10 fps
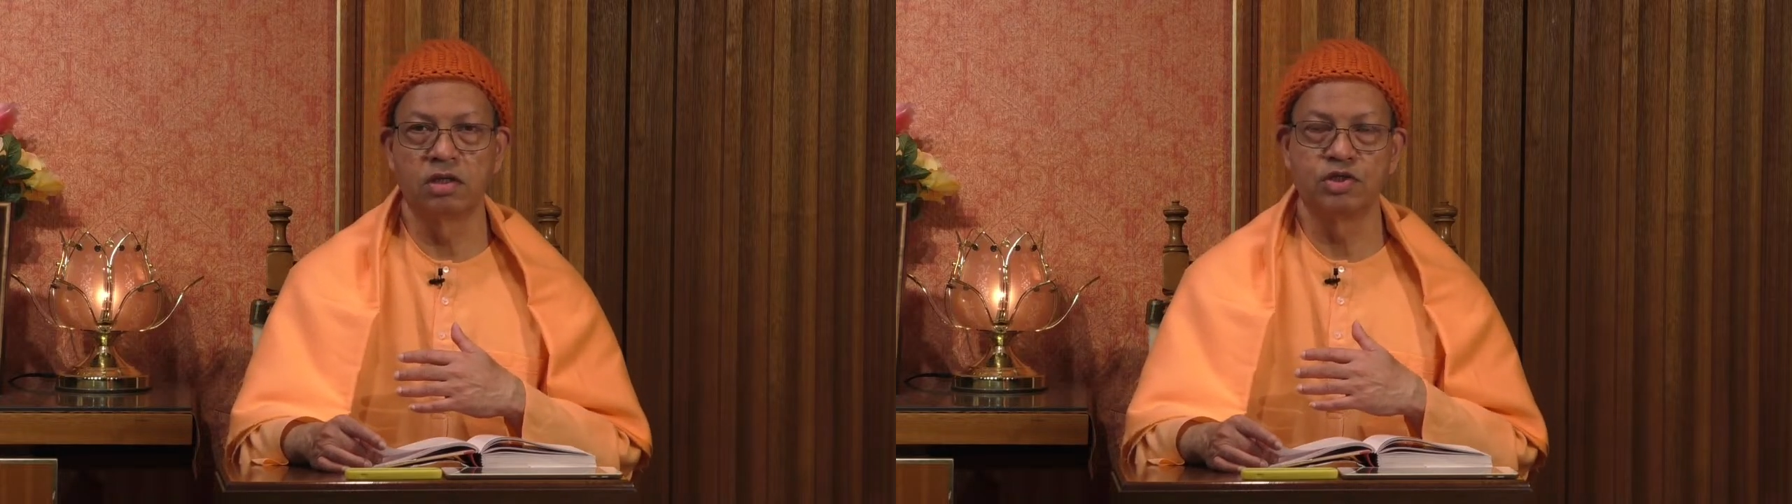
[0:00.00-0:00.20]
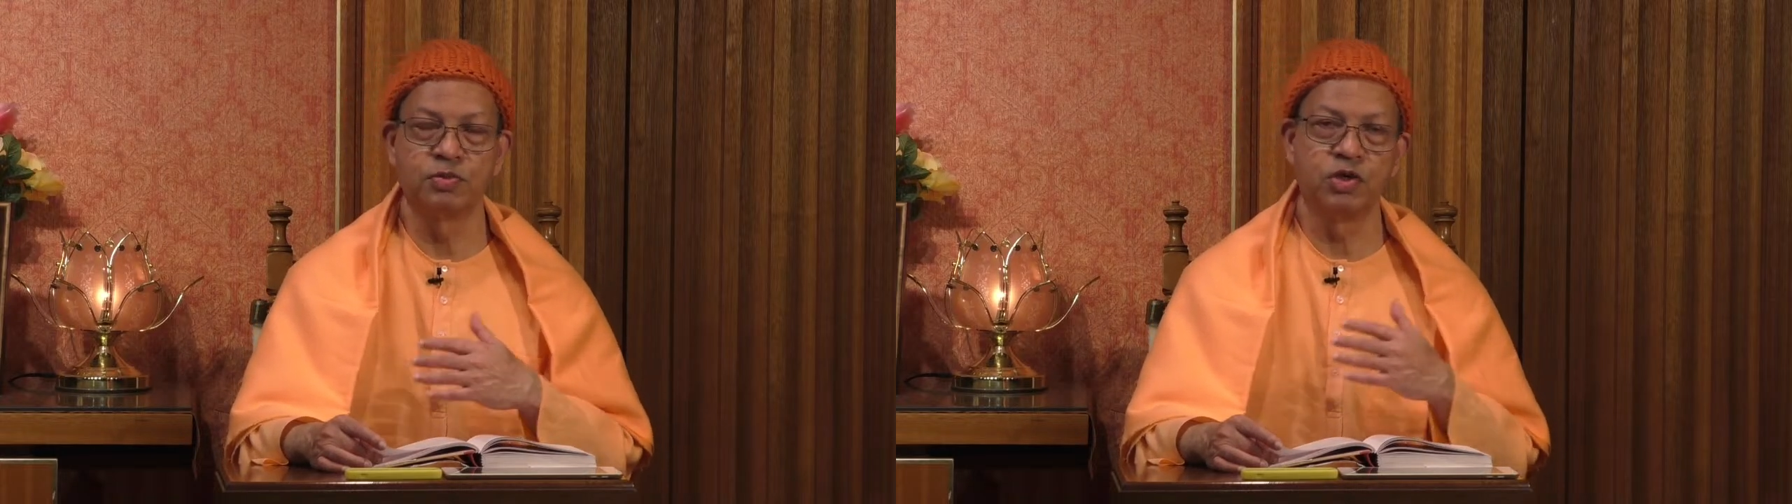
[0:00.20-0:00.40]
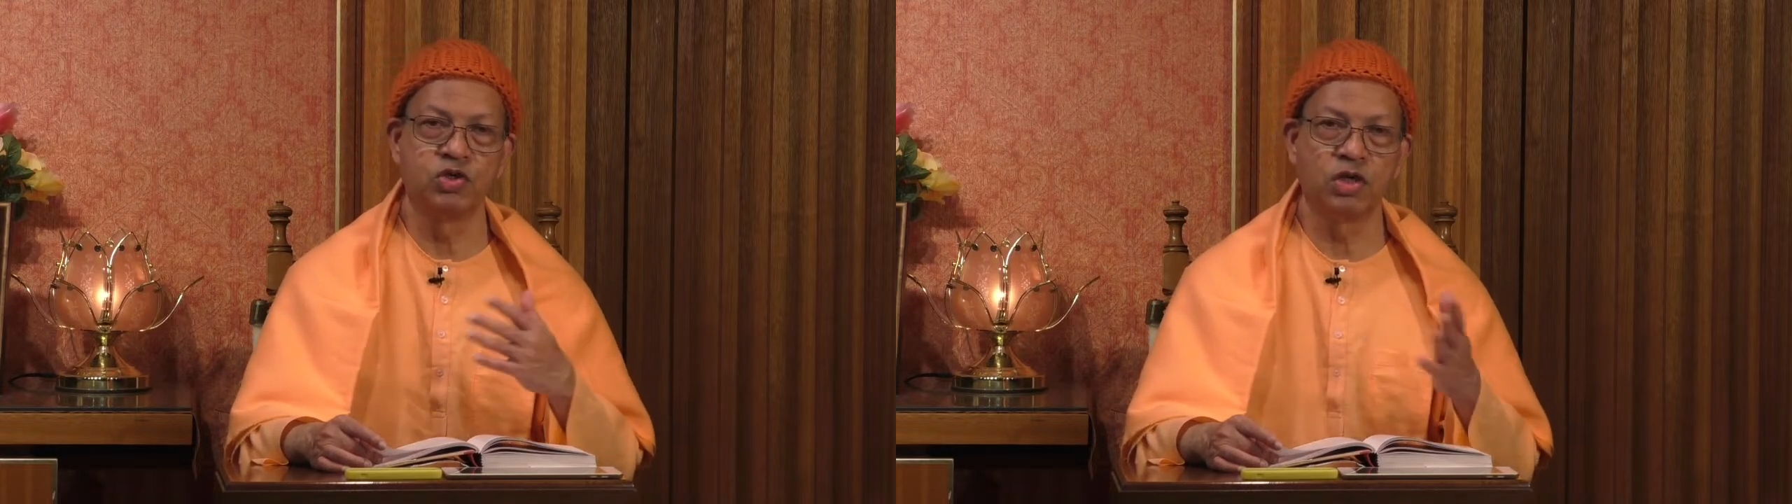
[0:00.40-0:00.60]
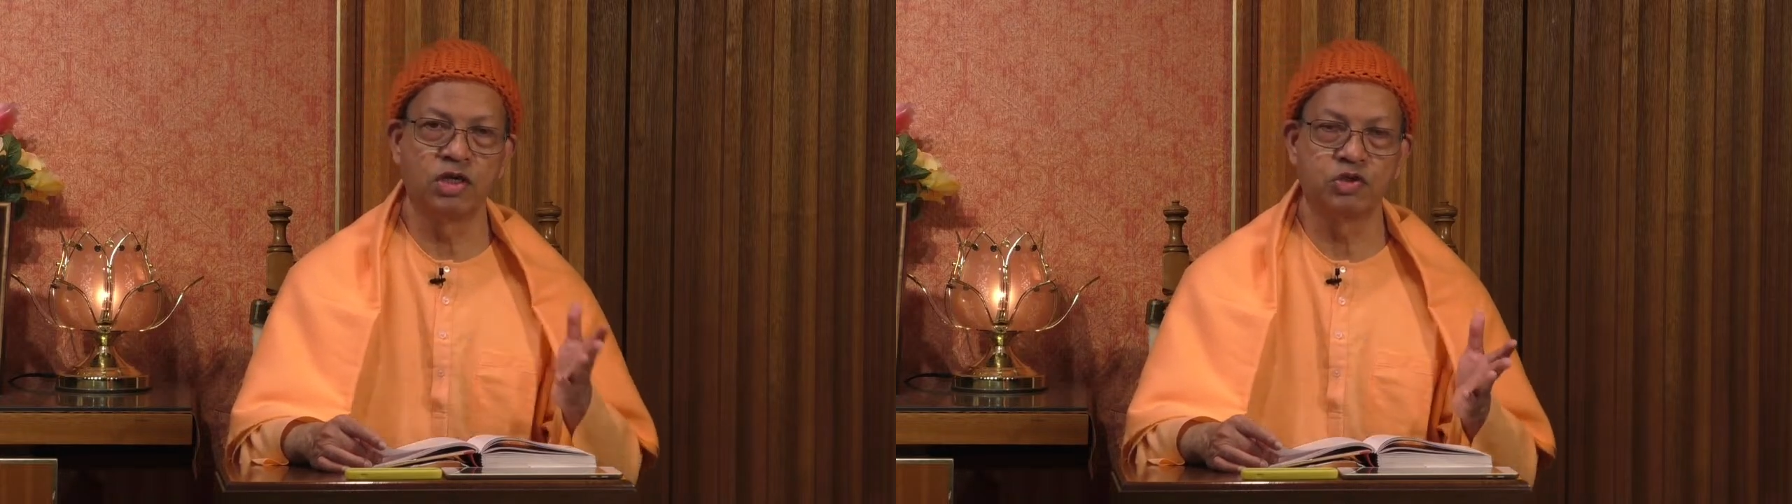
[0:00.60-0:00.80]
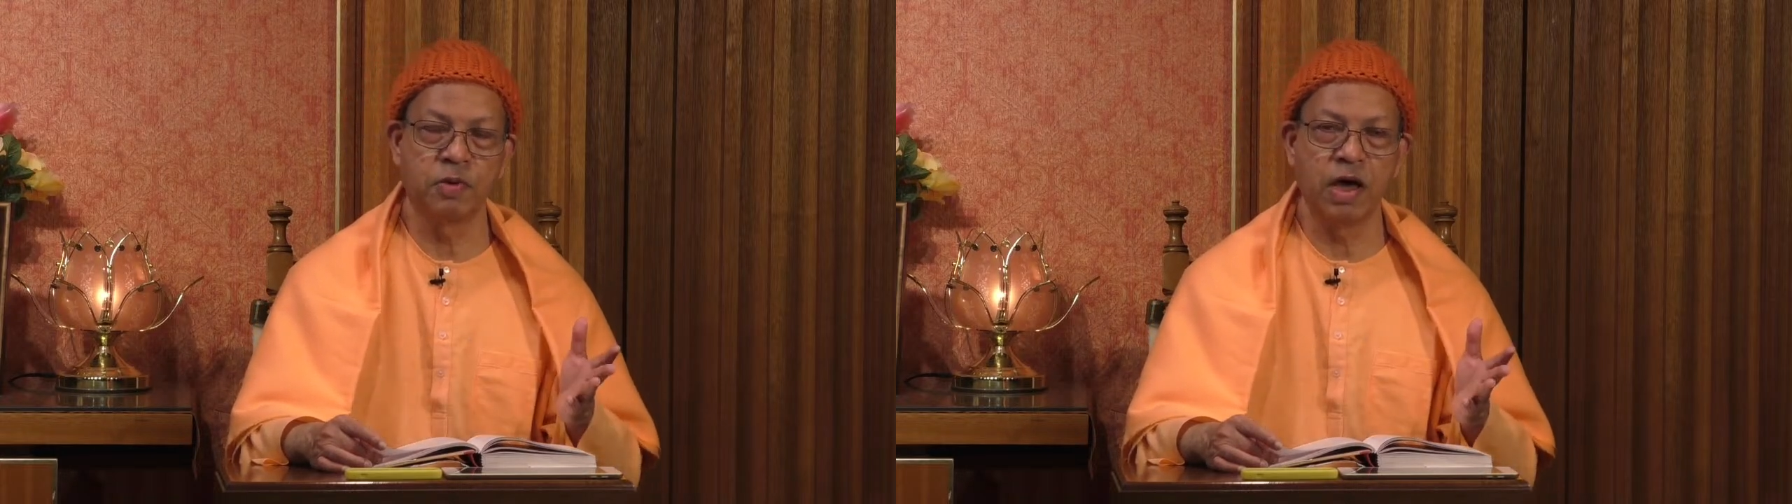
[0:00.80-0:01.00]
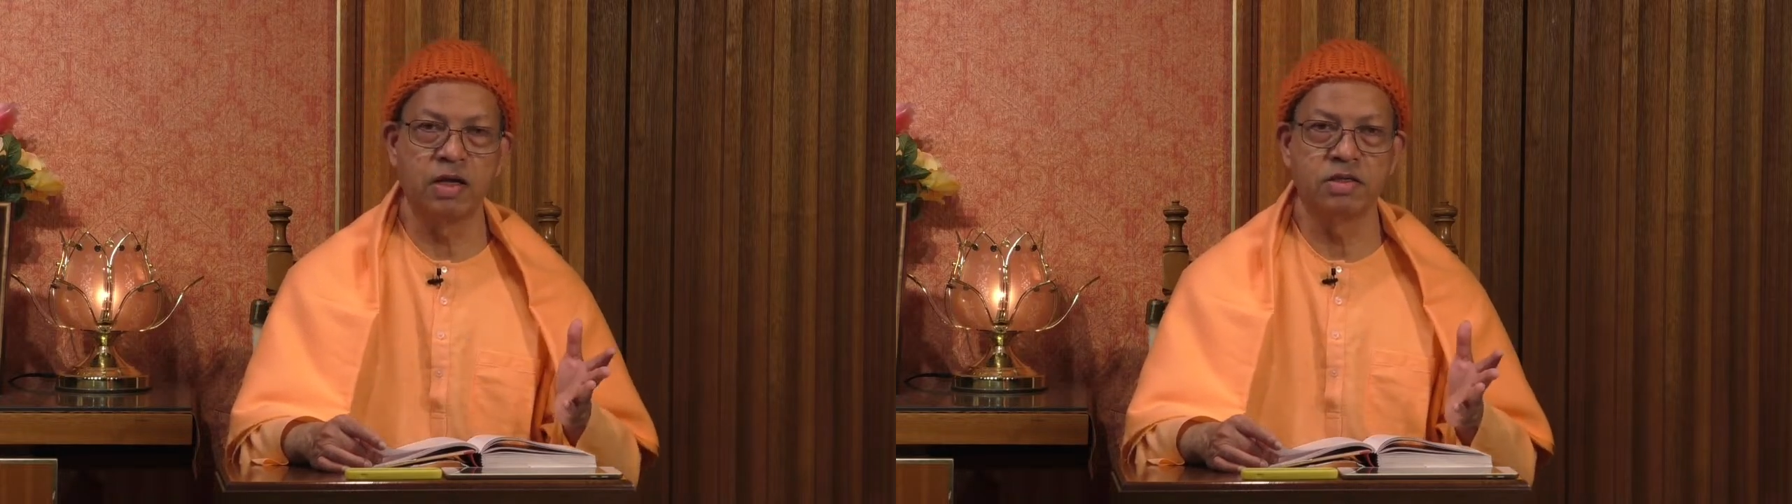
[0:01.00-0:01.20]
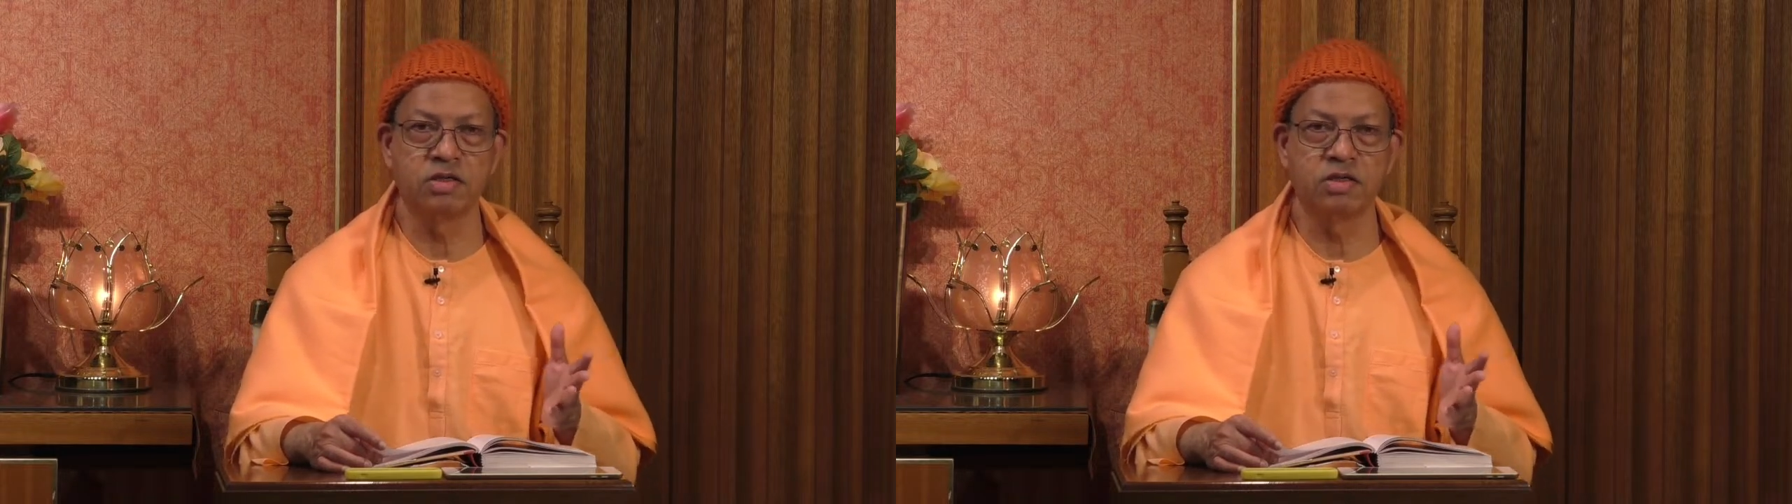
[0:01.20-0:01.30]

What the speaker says: spiritual aspirants,